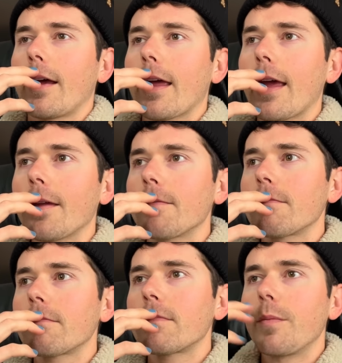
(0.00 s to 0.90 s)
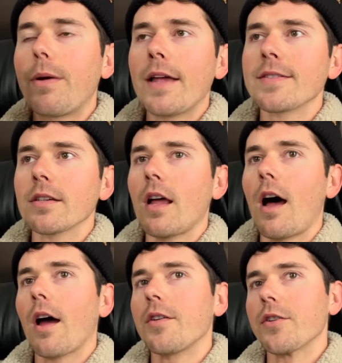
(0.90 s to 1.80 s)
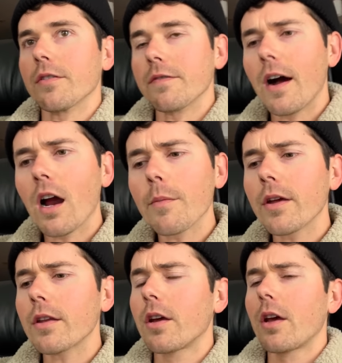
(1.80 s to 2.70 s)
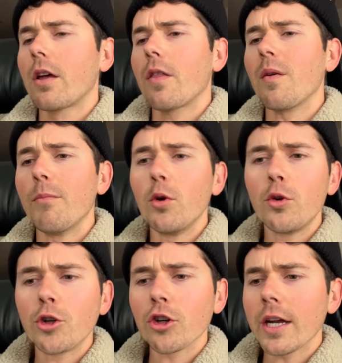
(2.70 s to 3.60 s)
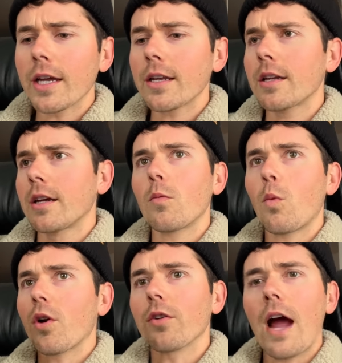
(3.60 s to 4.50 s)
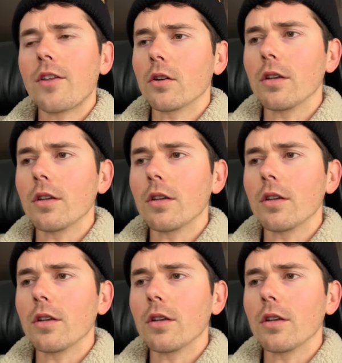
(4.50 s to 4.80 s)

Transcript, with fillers: It depends a lot on your environment, the mood you're in, where you're at in your